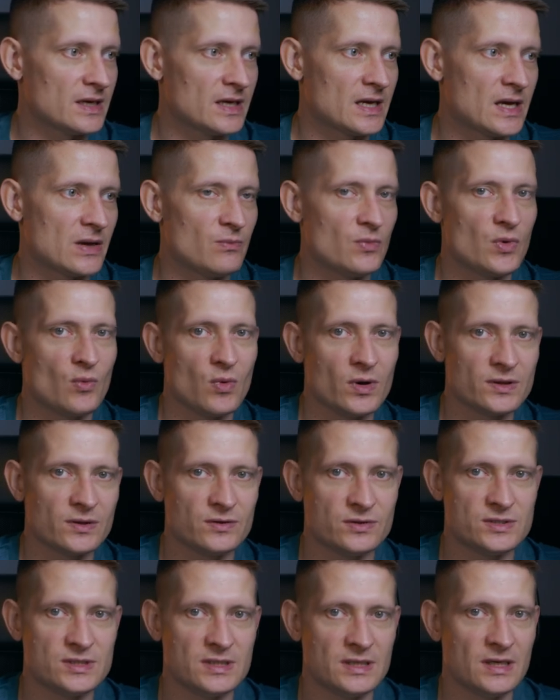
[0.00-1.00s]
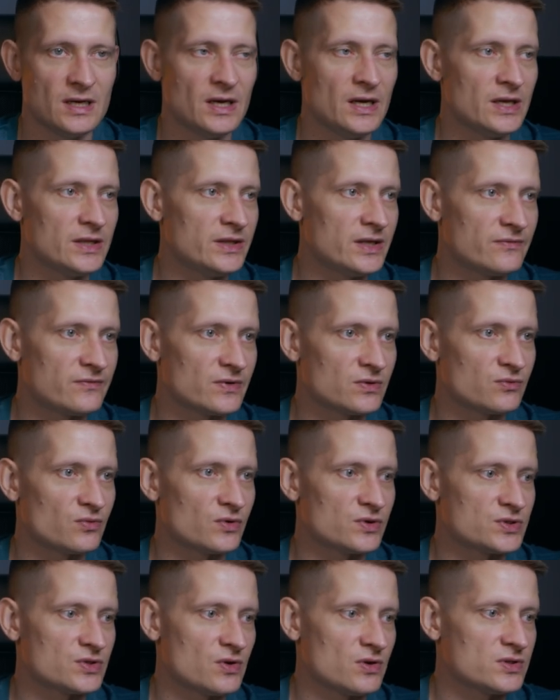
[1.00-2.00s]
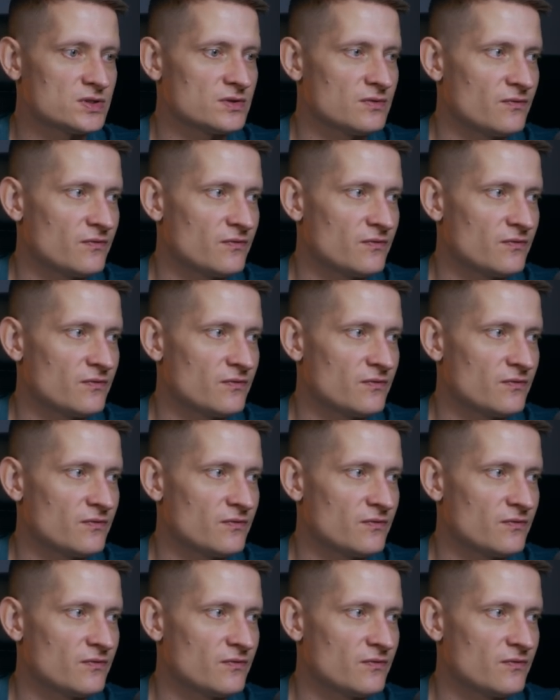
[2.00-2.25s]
and we want to see different results